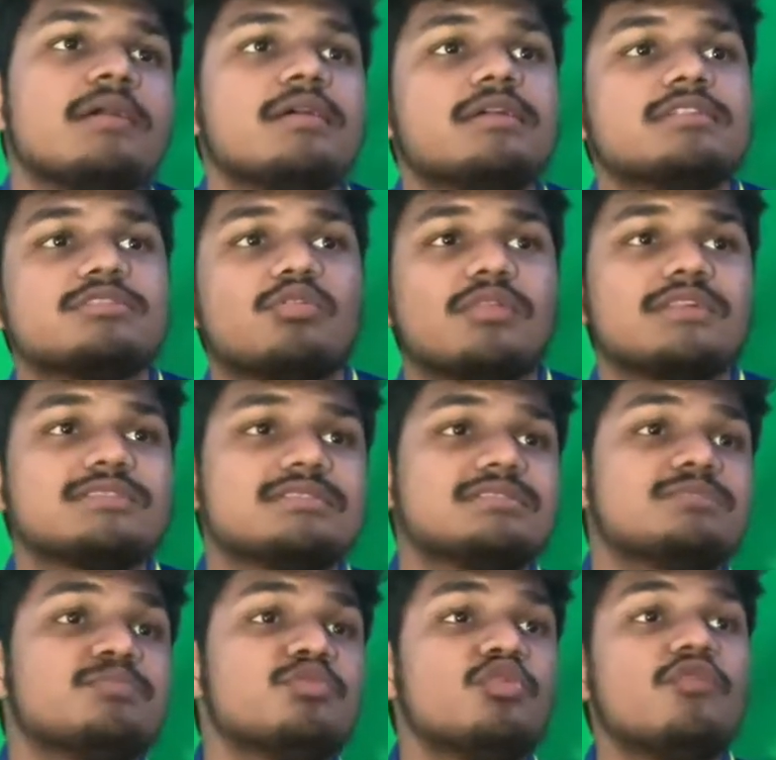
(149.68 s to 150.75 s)
So let's
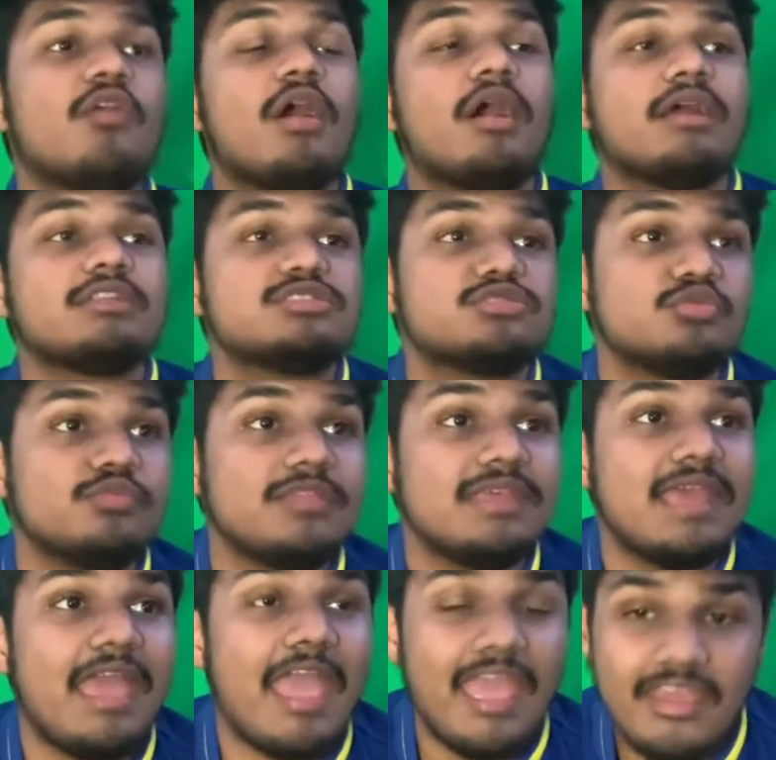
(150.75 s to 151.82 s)
move on to the
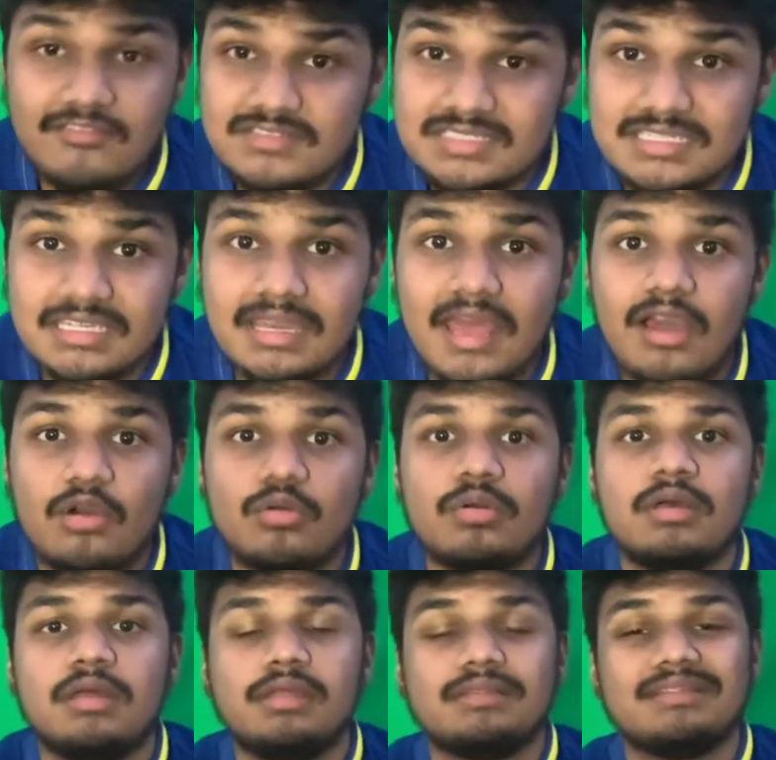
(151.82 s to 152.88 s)
AFC now.
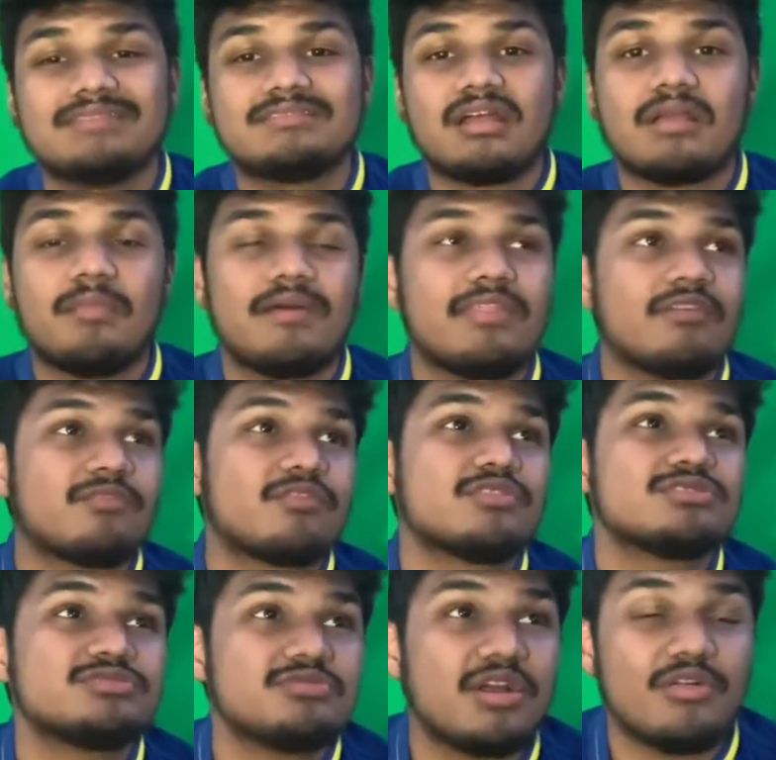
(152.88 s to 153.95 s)
Let's talk about that
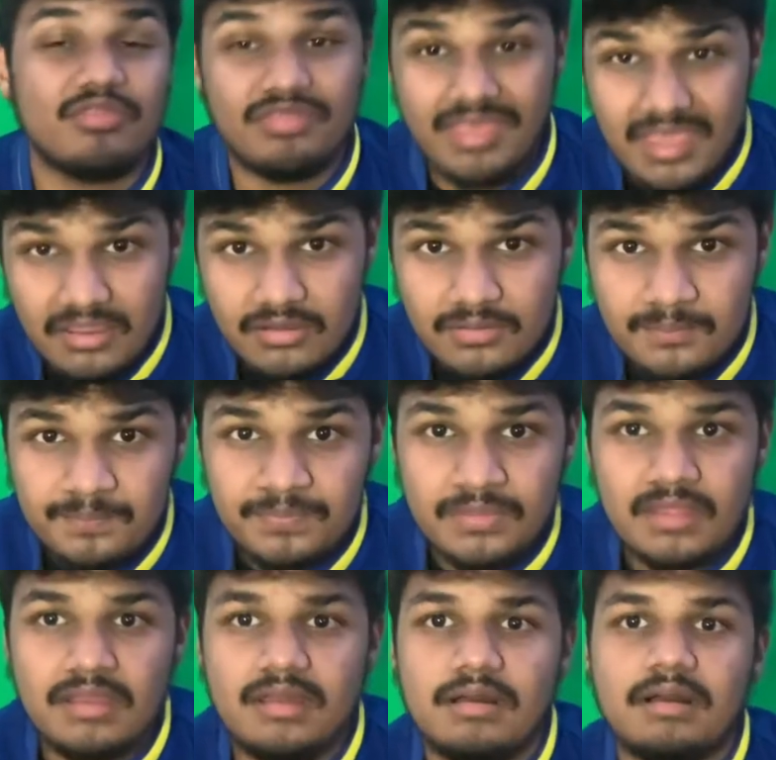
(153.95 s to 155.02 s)
first round there.
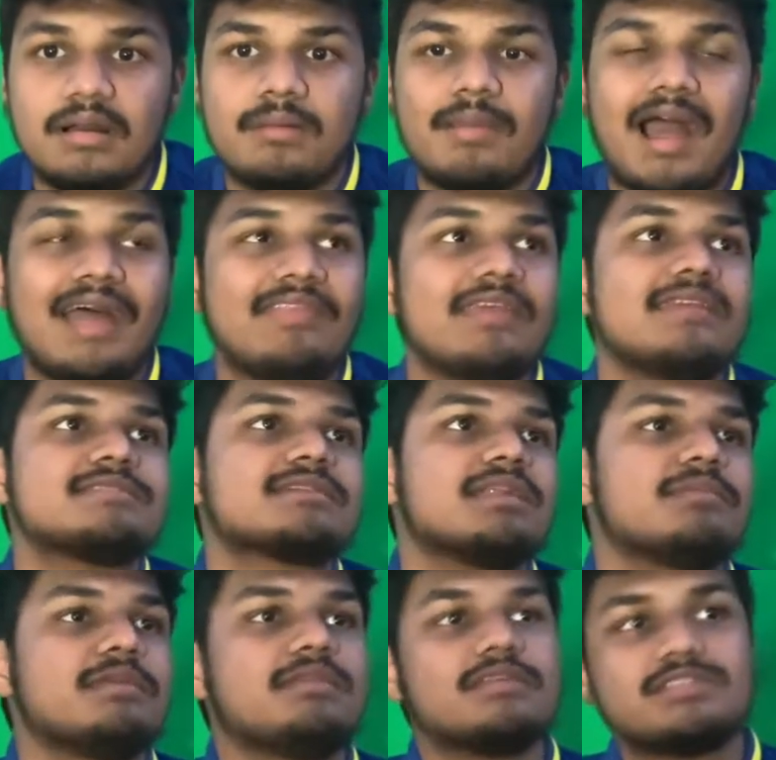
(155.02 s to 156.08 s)
I think it's going to
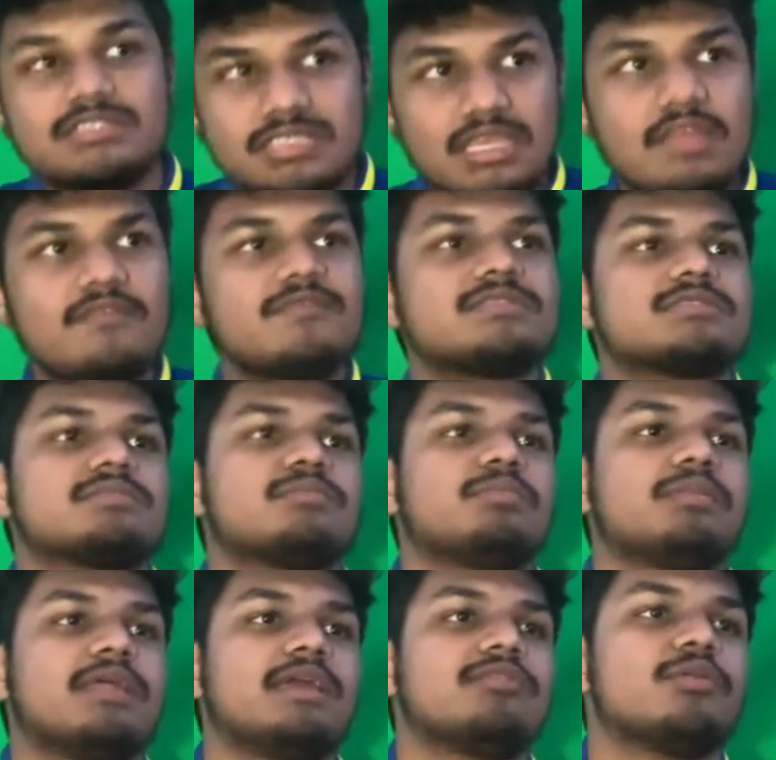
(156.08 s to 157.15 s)
be the Chiefs
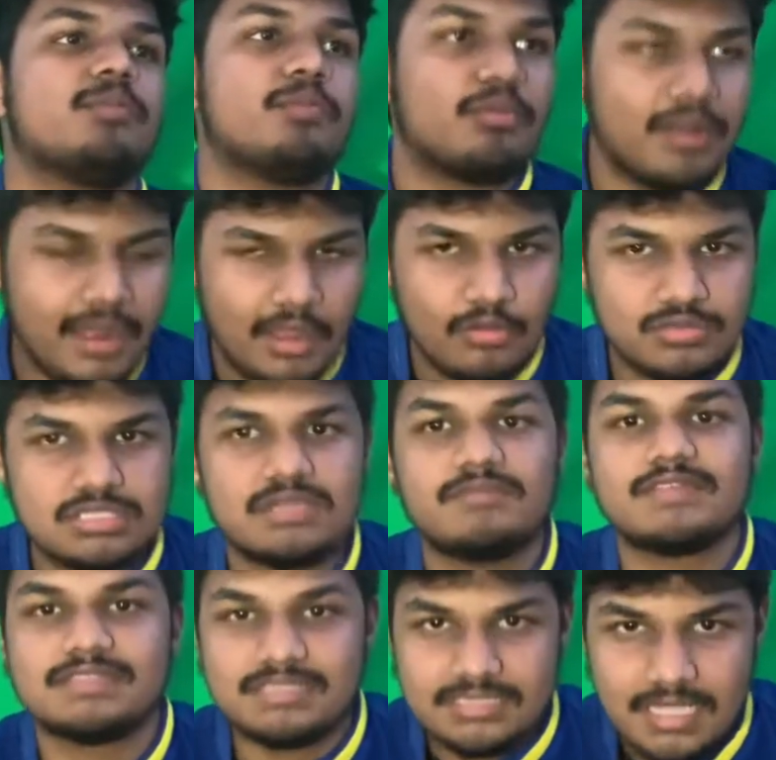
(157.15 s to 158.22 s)
playing the Browns if it
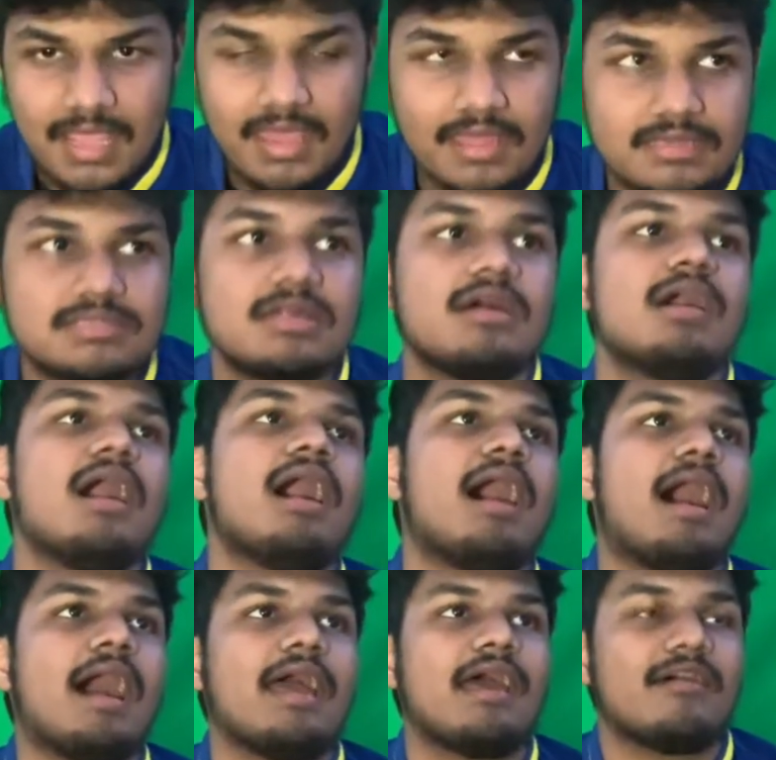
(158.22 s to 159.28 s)
stands.
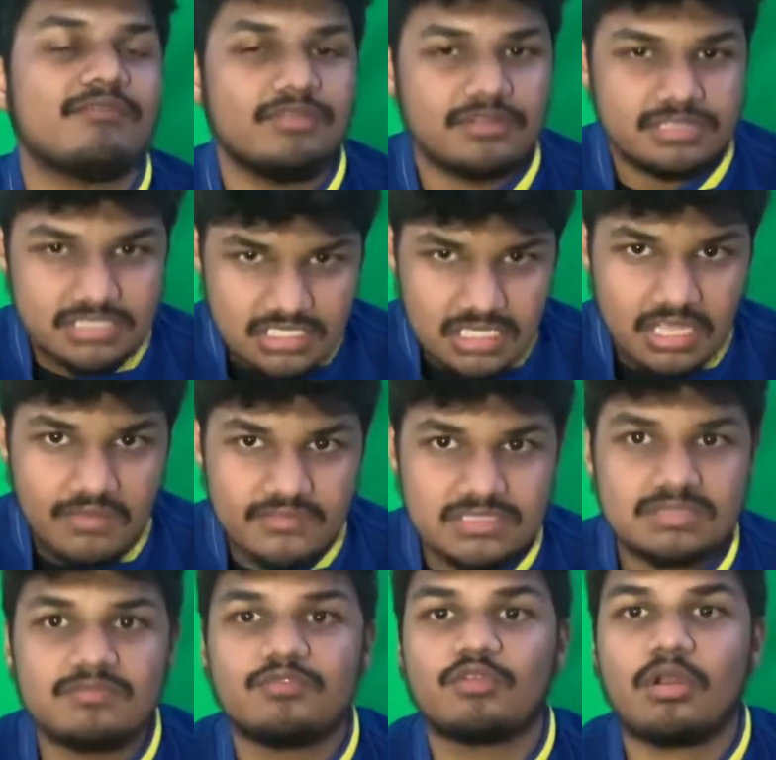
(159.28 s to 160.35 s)
I have the Chiefs
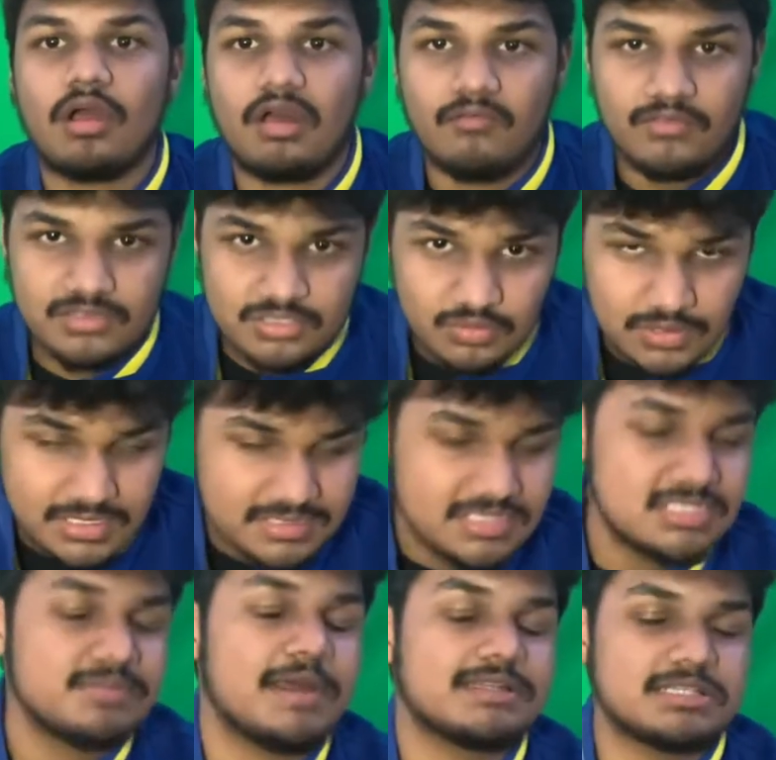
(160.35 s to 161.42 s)
for obvious reasons.
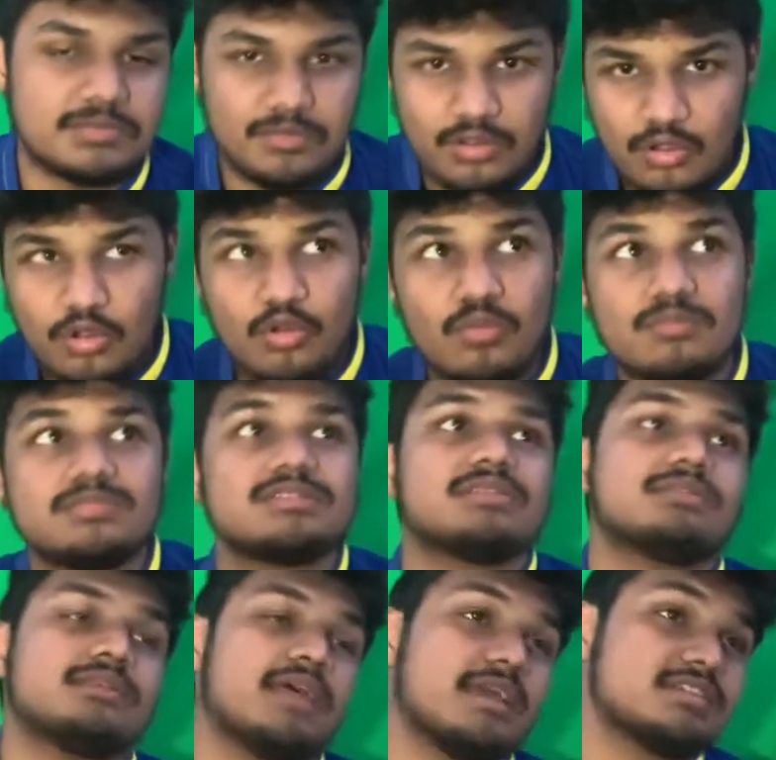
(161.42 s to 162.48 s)
Patrick Mahomes,
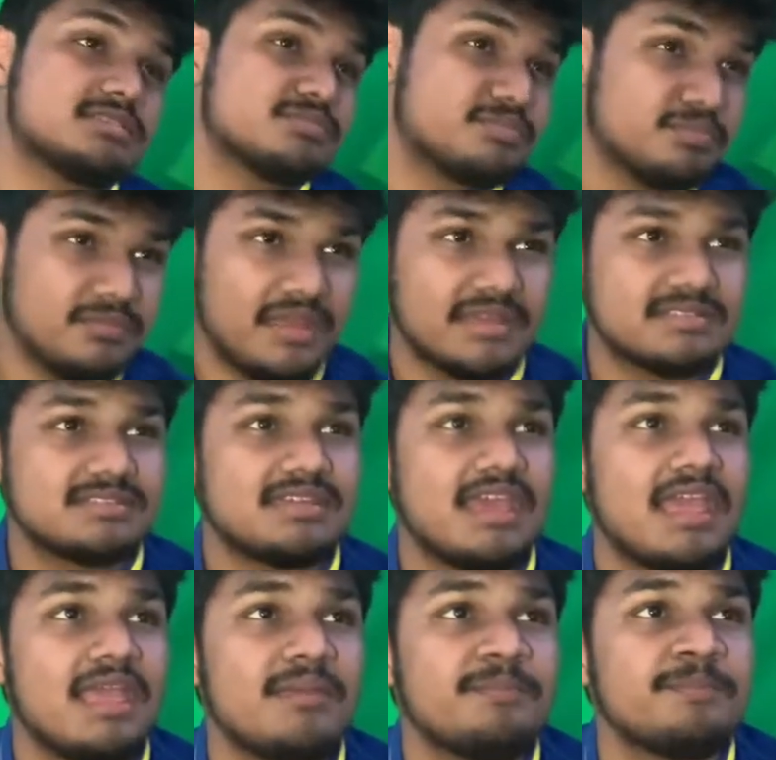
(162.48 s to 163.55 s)
next game.